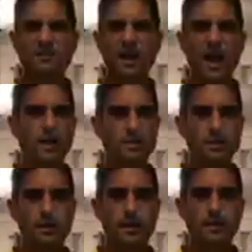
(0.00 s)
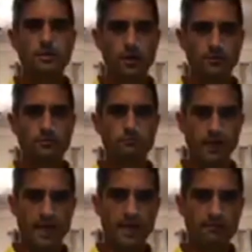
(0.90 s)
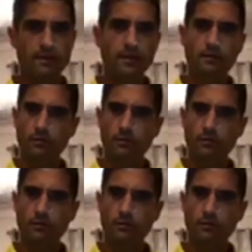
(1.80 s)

actually just relieving